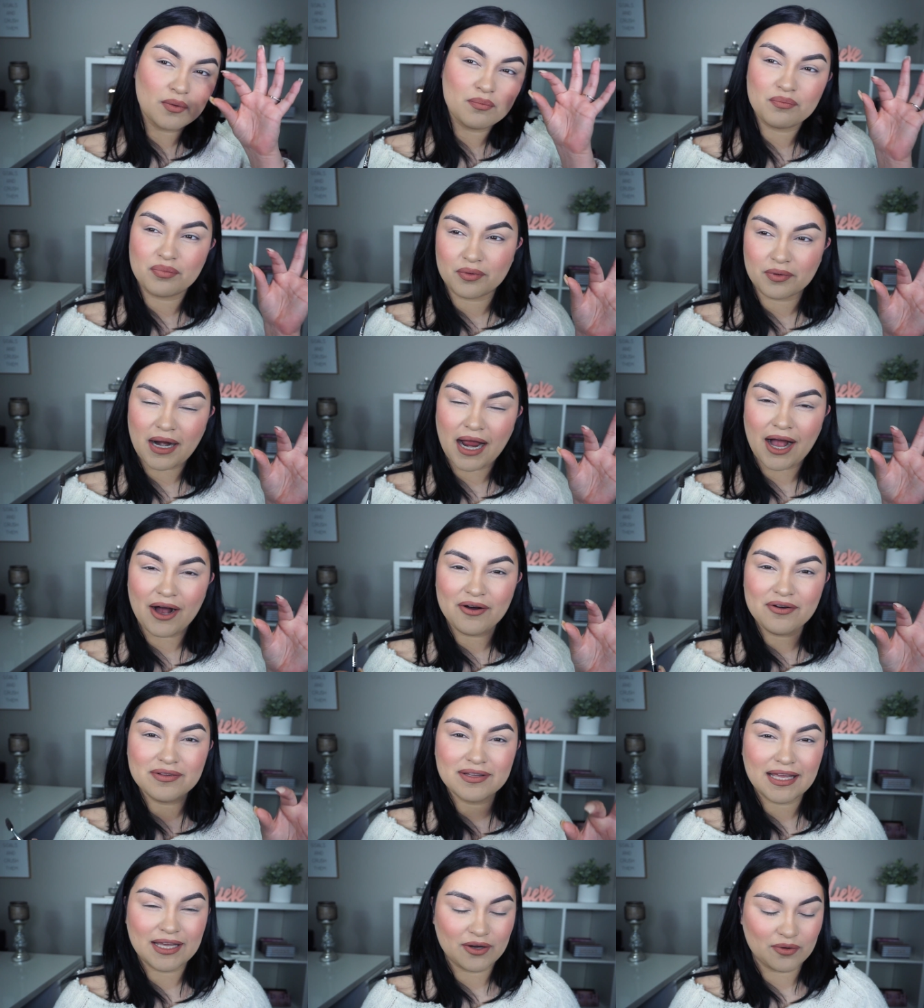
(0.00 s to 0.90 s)

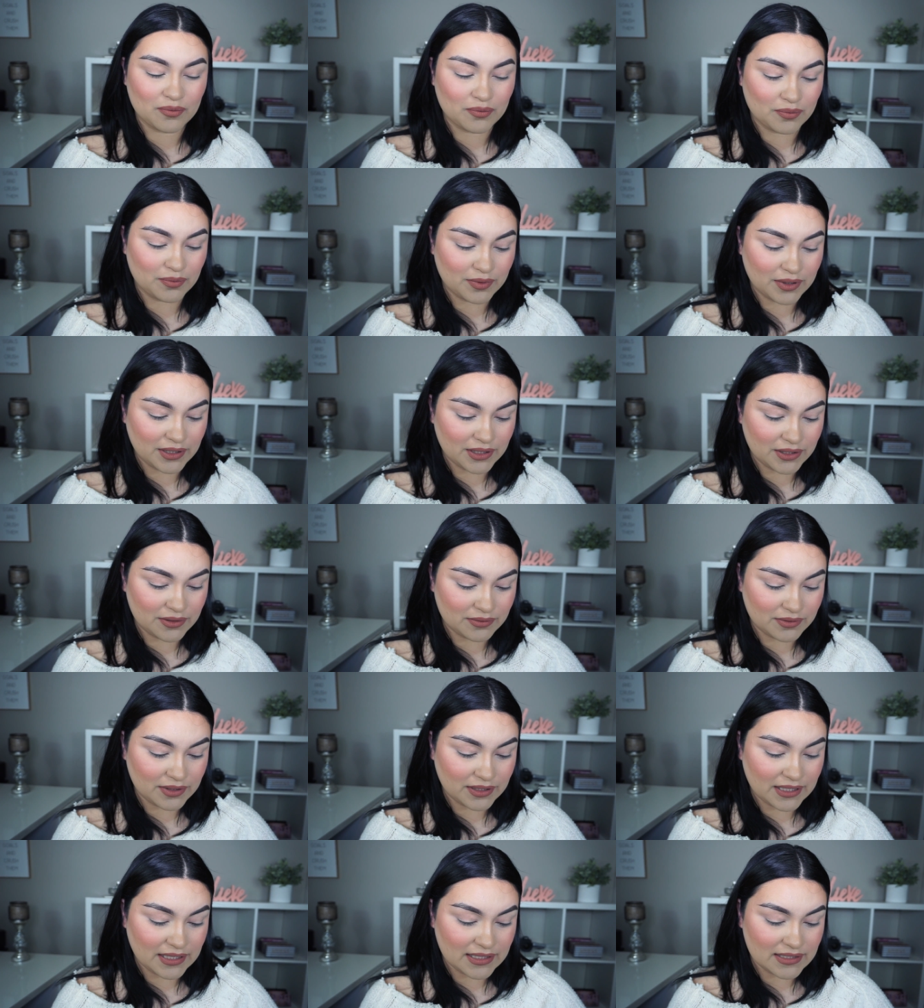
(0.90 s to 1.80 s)
brow, like really,
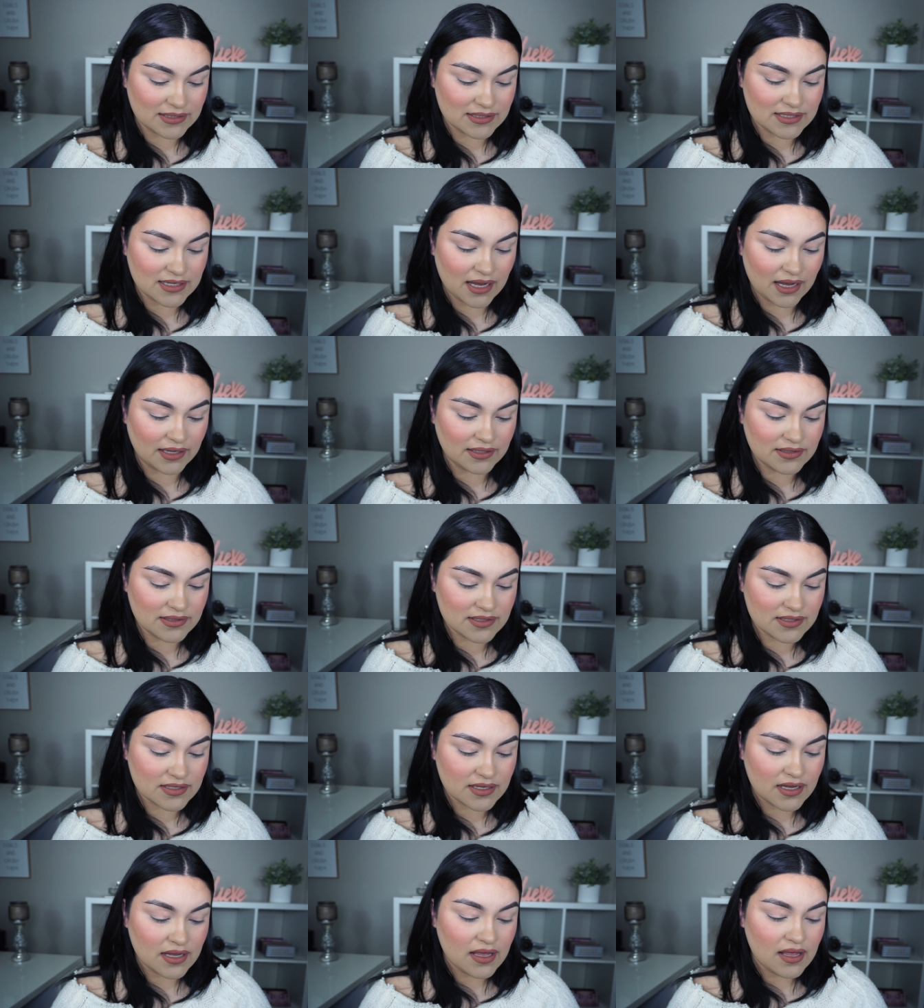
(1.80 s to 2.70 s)
really
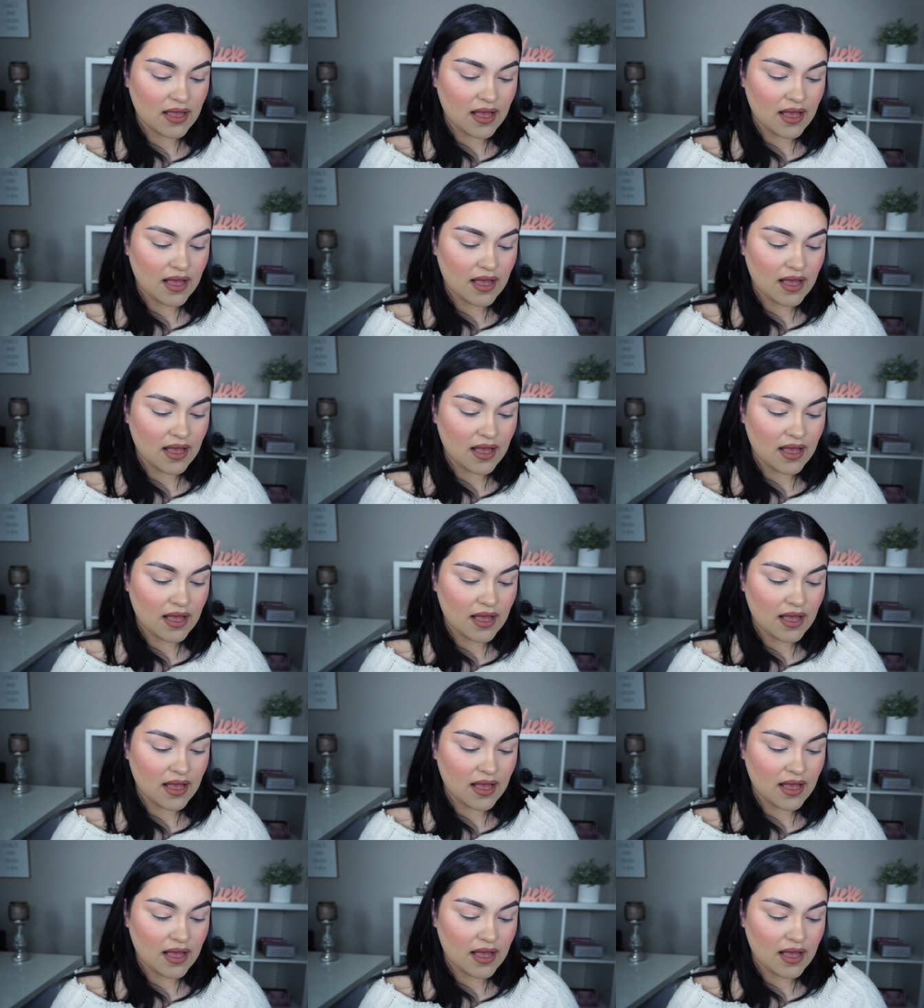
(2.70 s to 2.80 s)
intense.